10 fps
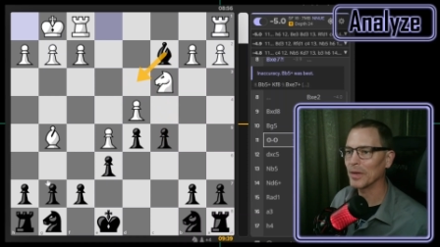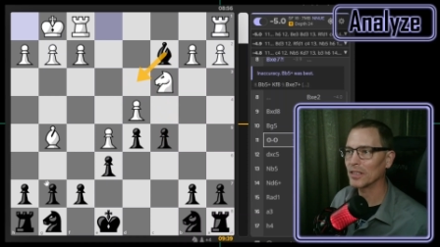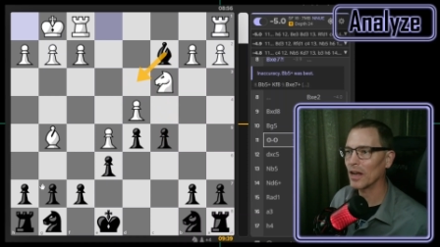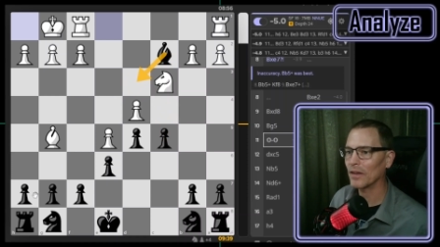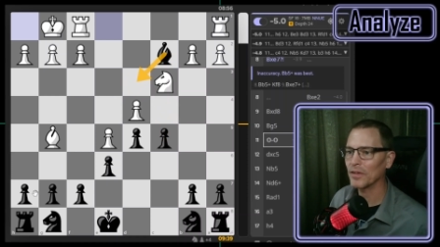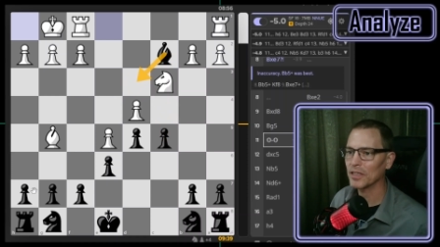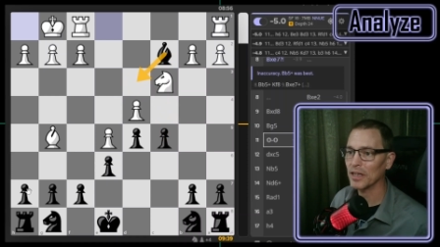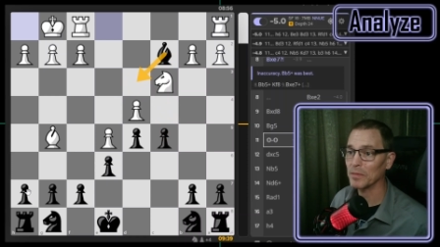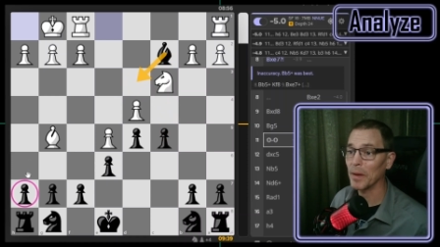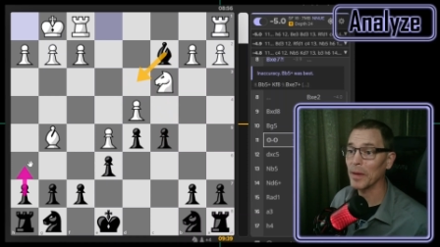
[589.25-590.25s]
But Stockfish
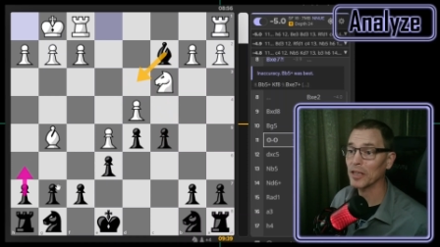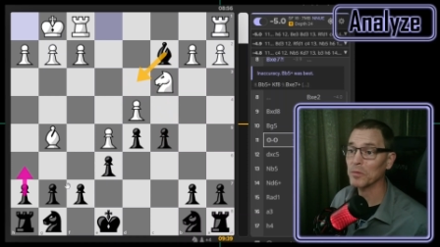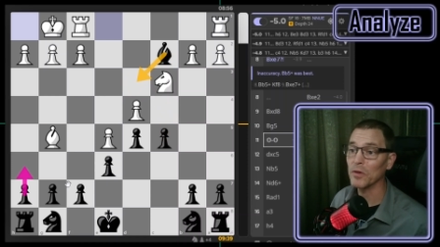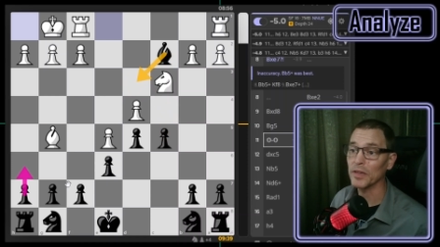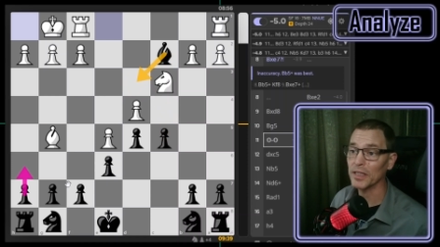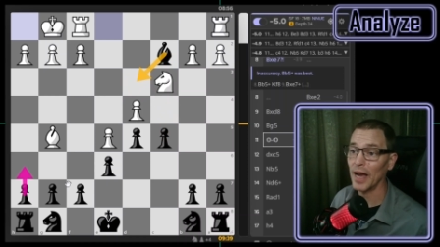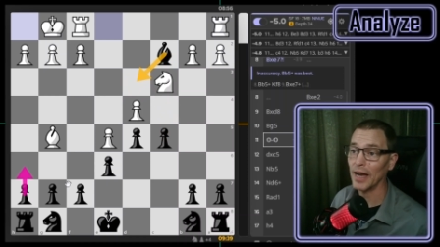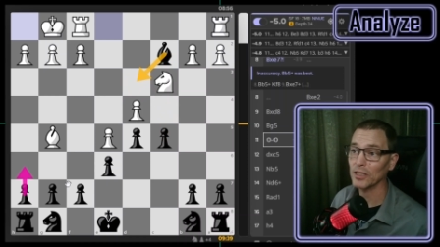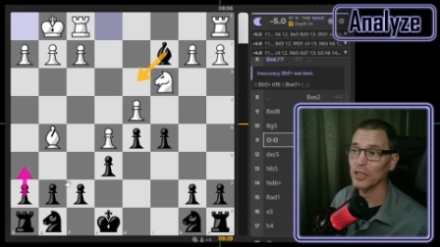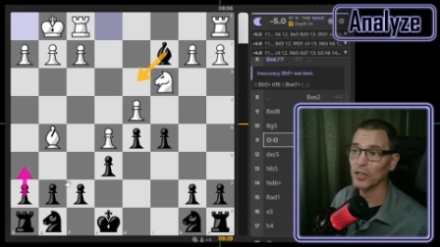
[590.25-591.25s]
says my best move is to
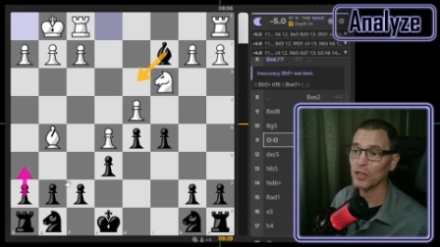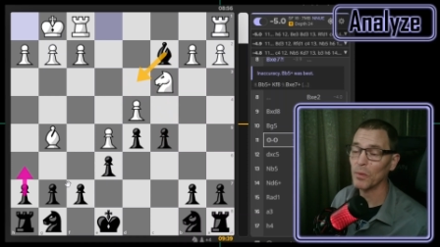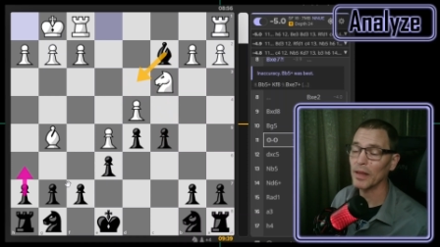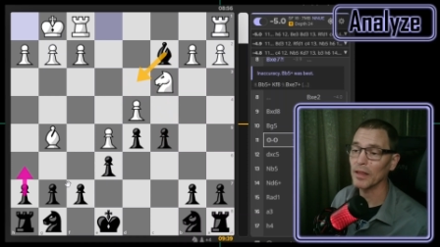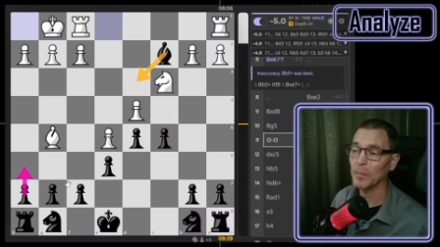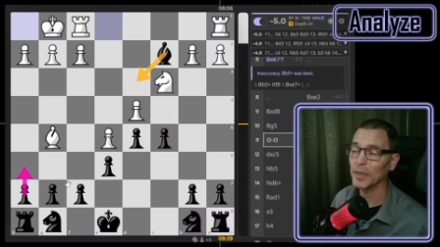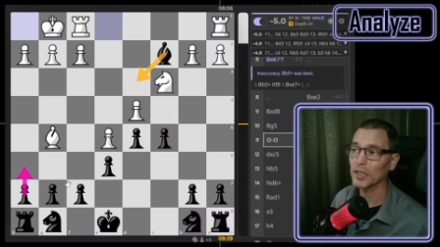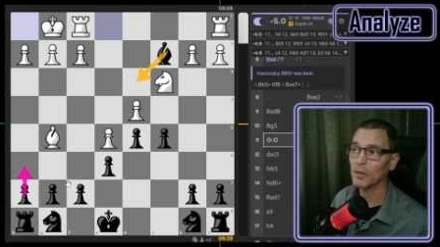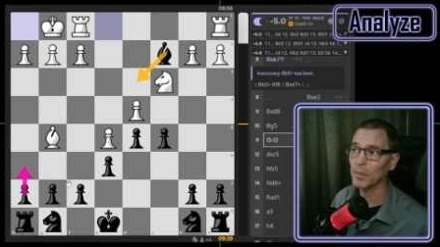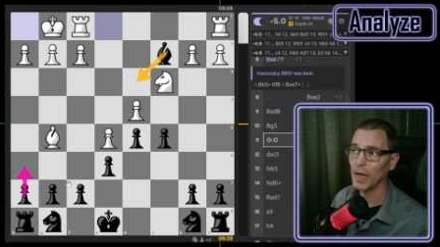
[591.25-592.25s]
actually just threaten the
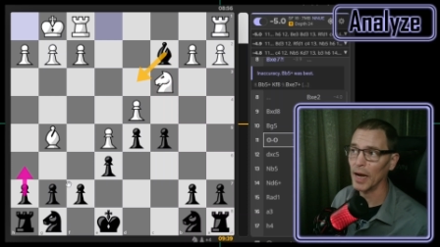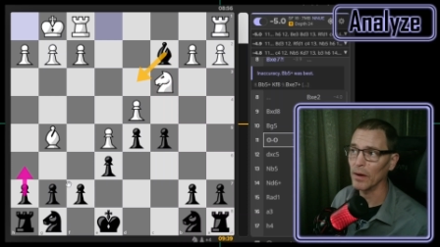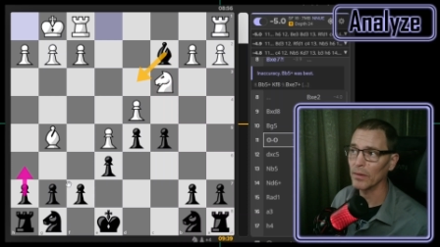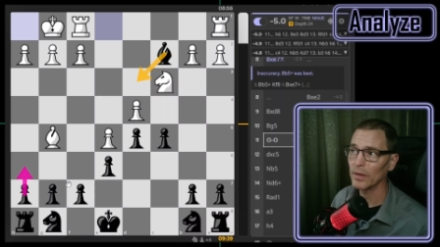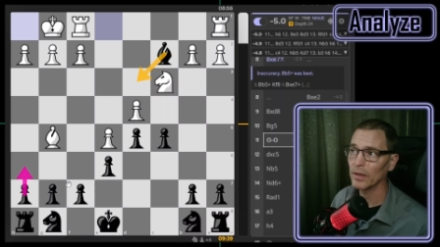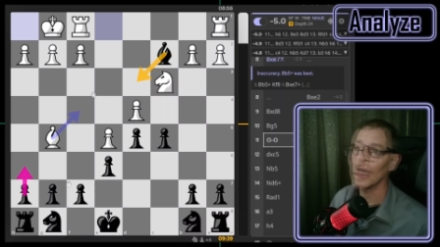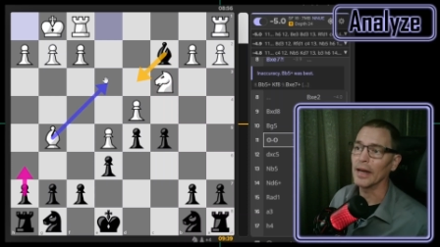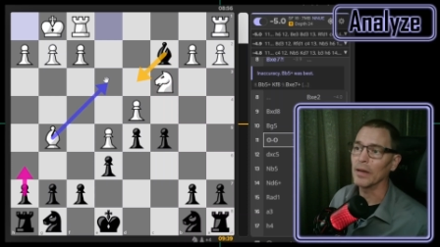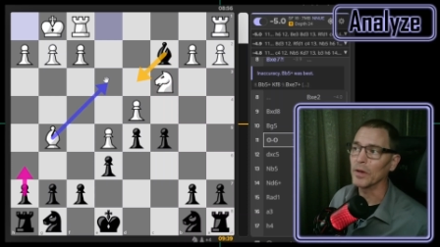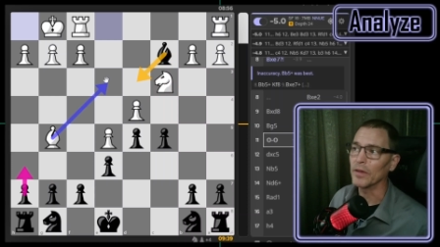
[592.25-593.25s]
bishop now,
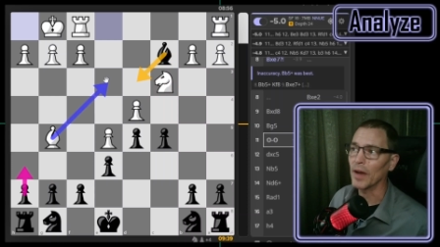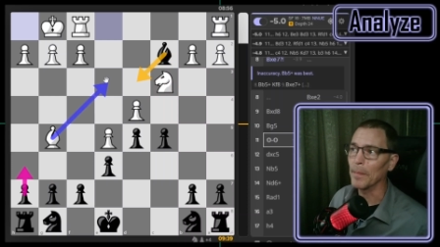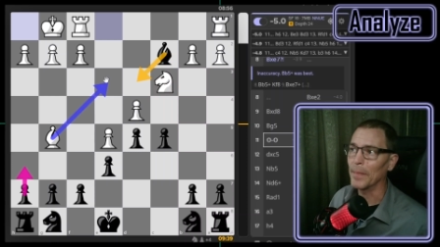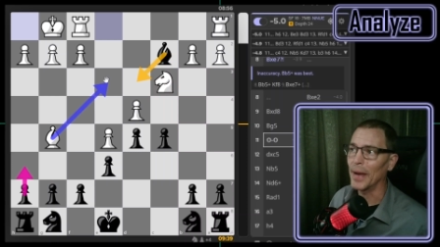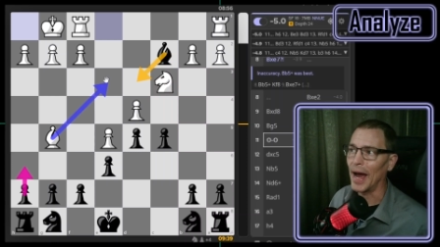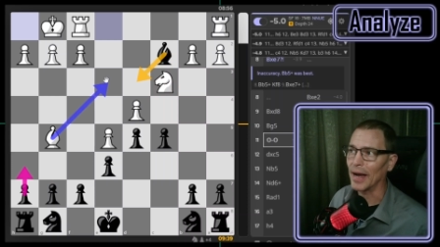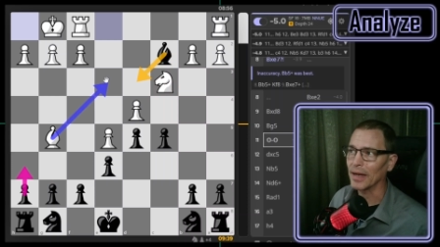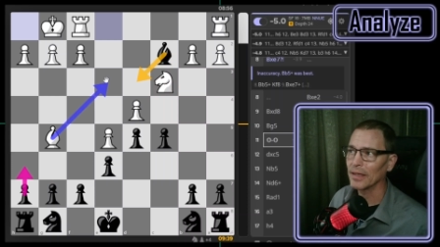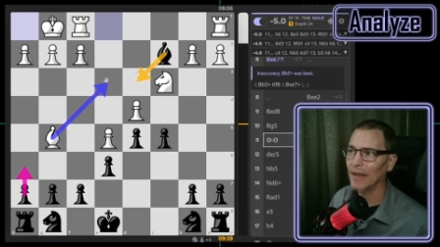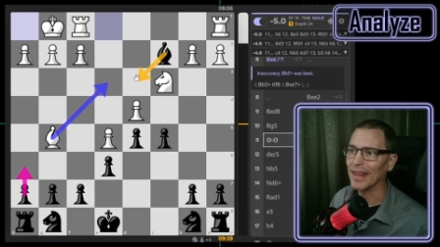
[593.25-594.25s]
and it would have come back.